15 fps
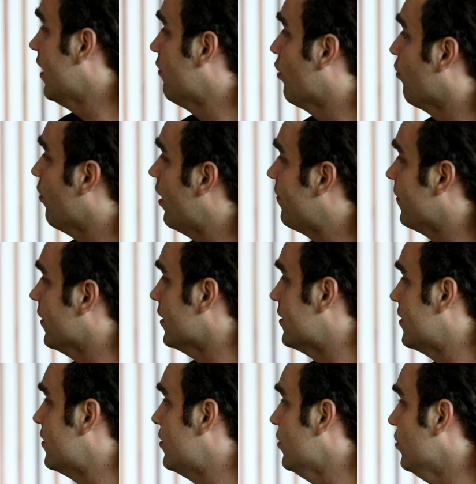they have a
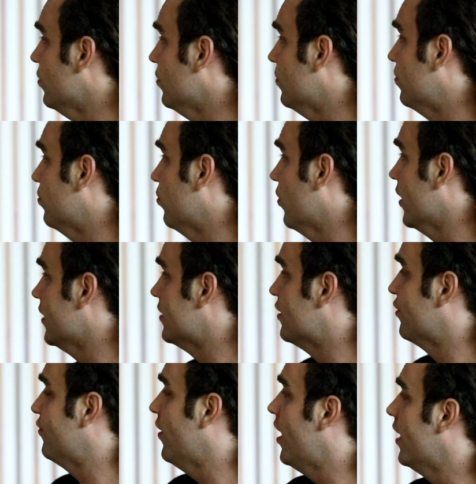reference to what is
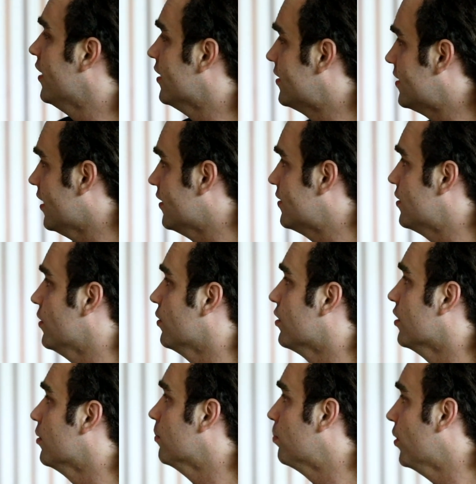defined as test
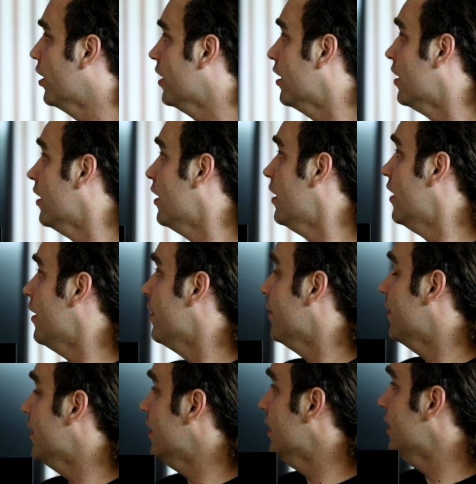token. But
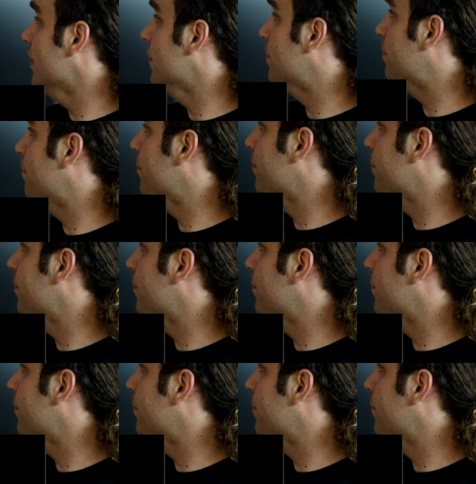the